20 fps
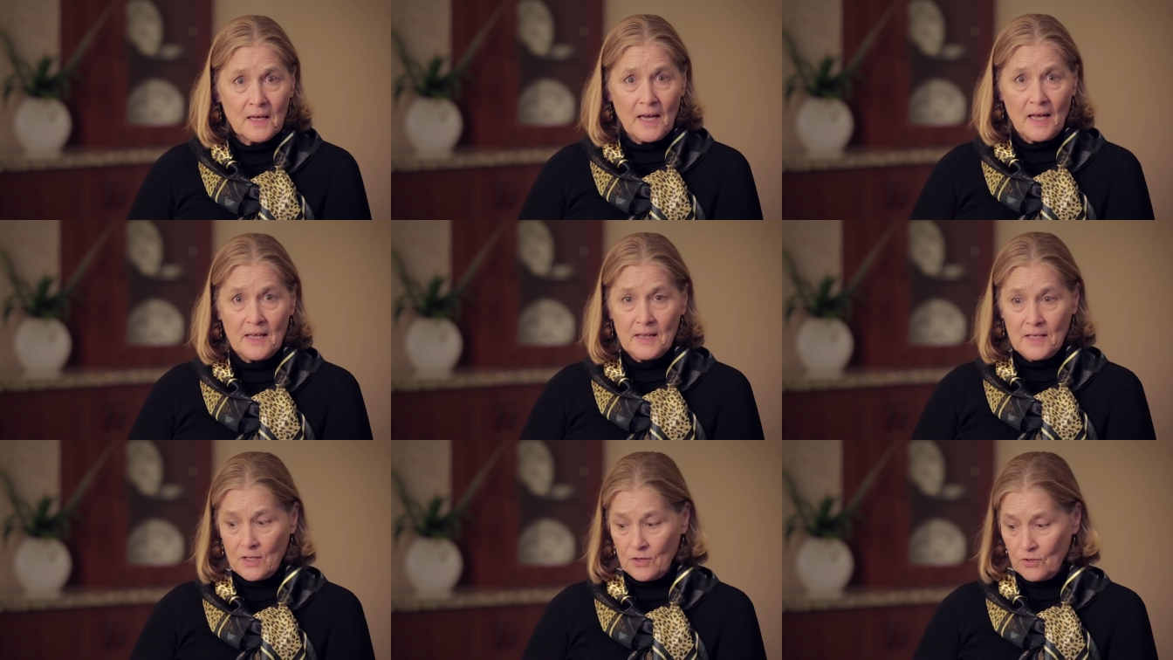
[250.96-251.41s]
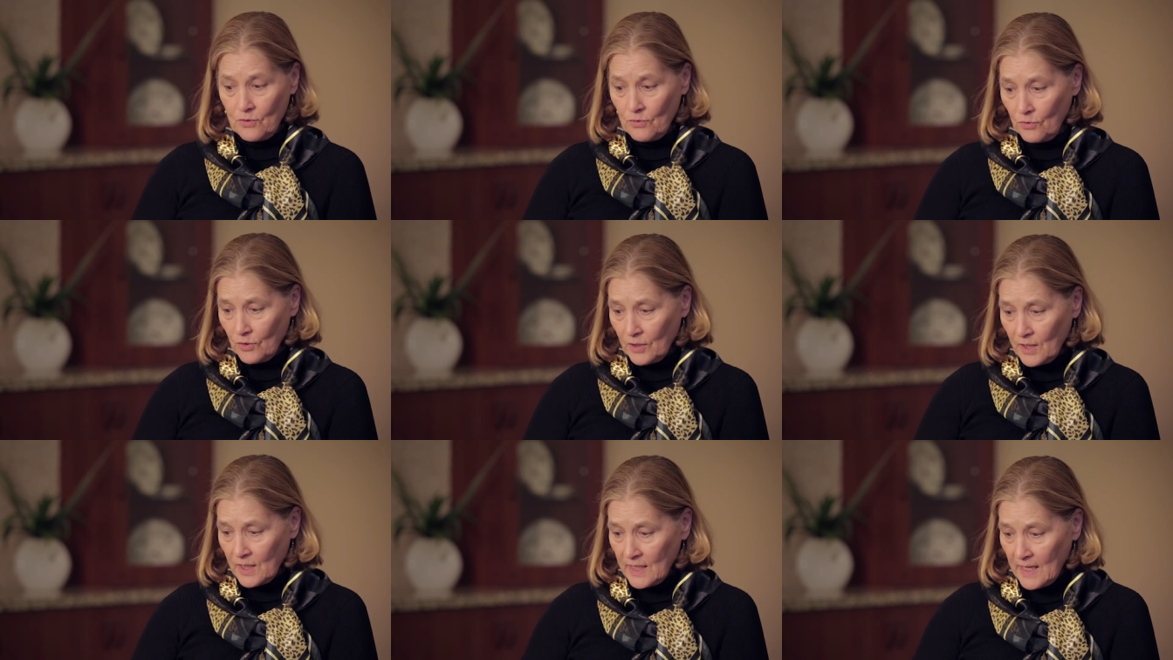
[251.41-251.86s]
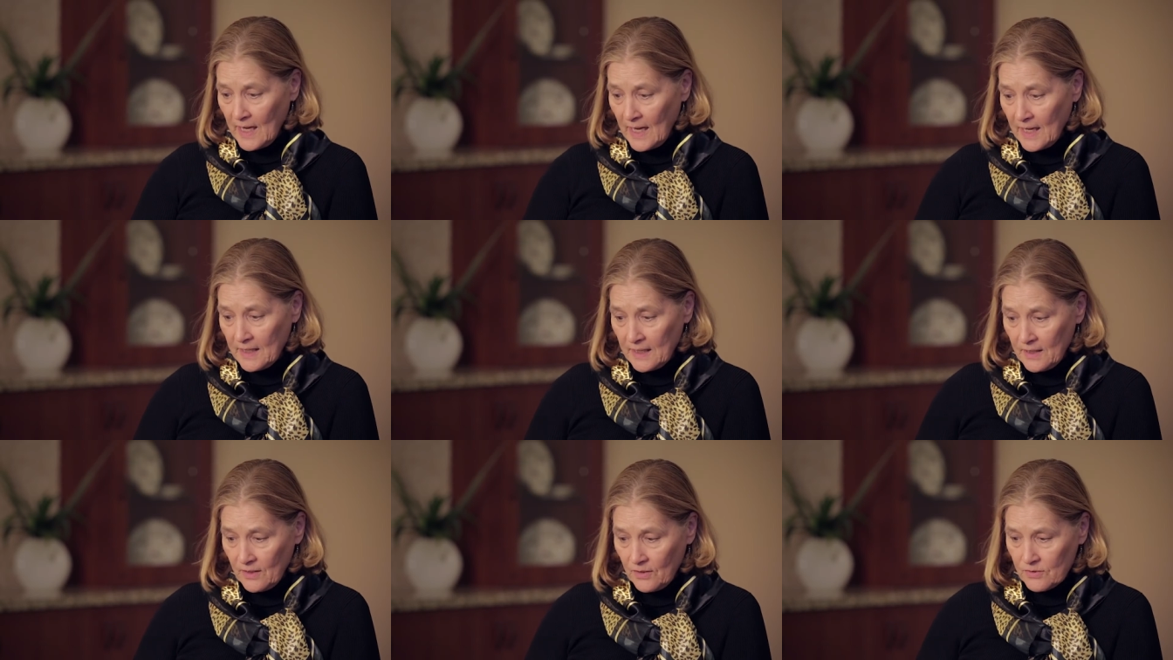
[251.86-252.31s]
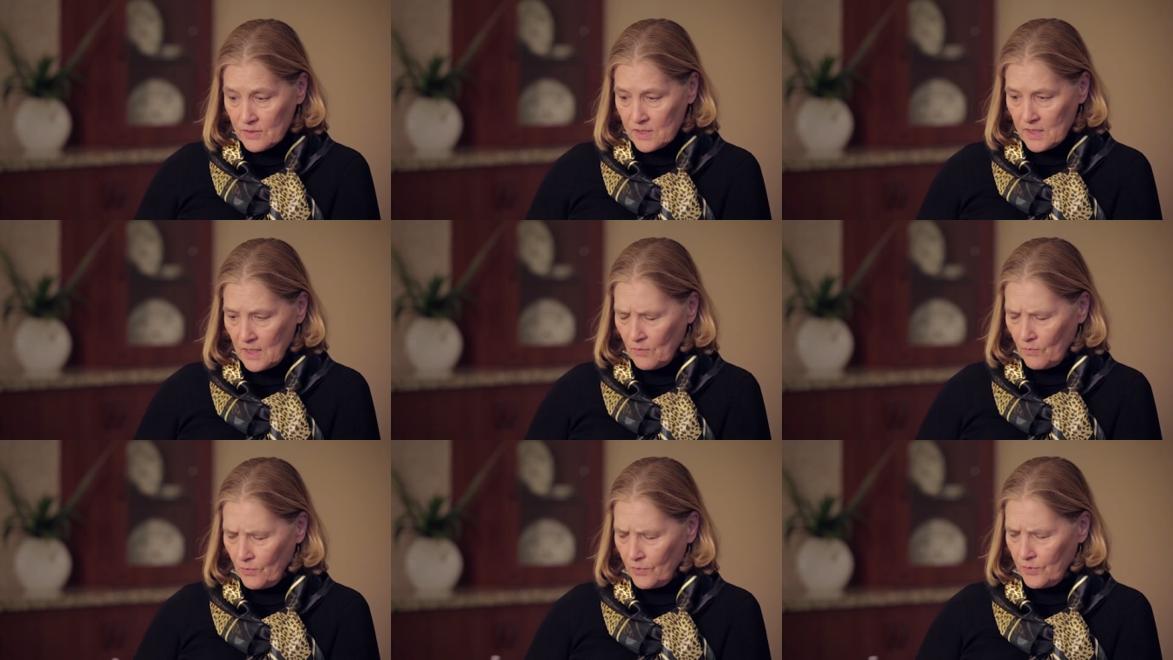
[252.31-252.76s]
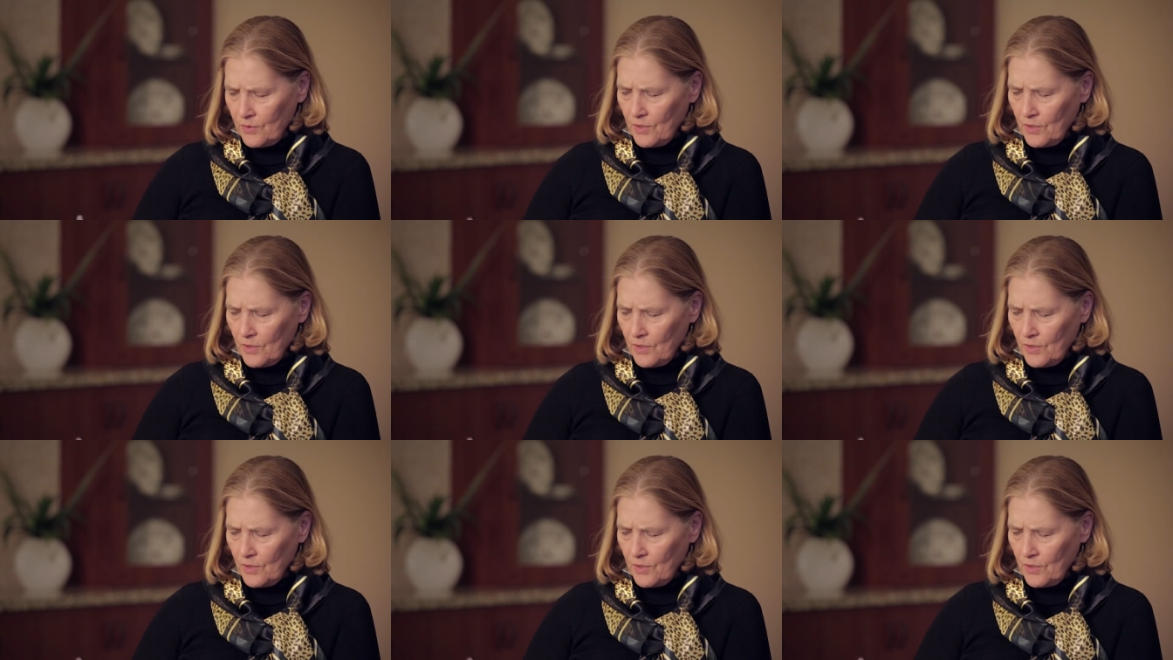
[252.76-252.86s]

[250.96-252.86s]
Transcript: And then they're looking at it and they're saying, well,